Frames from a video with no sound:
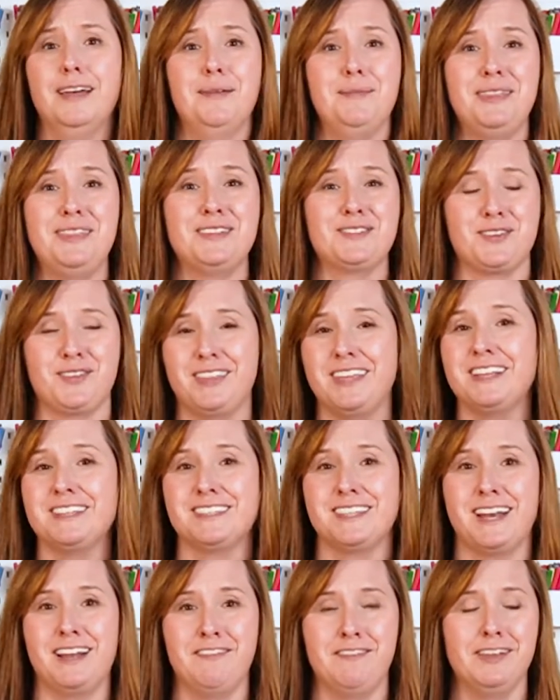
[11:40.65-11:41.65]
I mean, these are
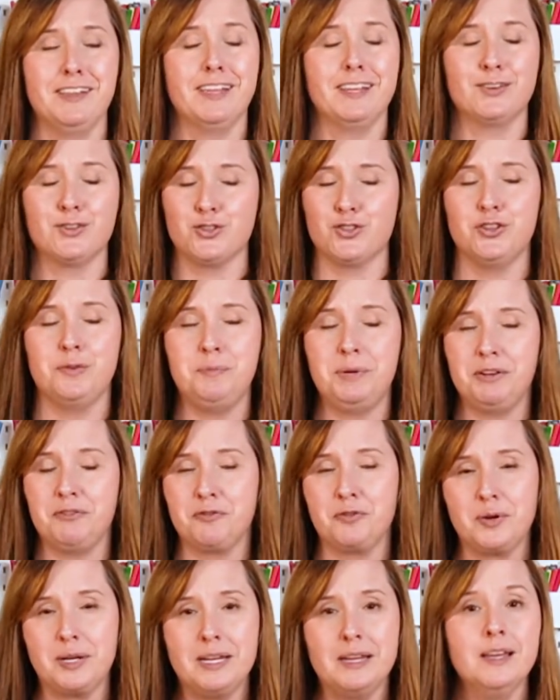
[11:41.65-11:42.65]
things that I feel like should be
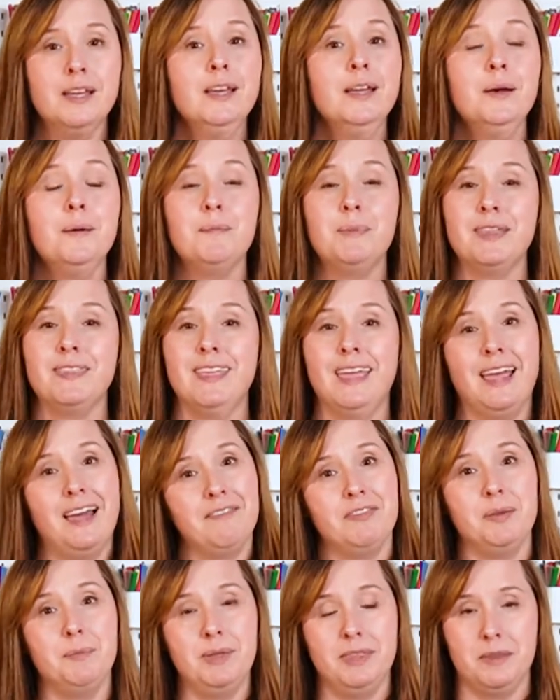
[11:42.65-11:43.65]
free, but they
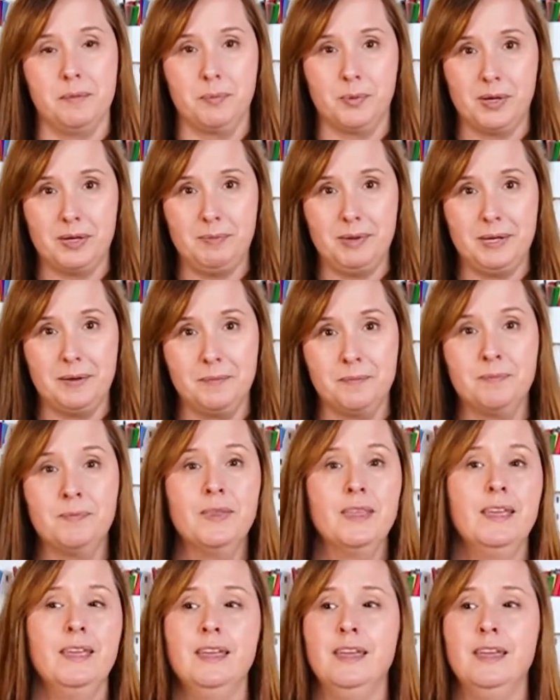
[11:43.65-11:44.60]
have them in the premium.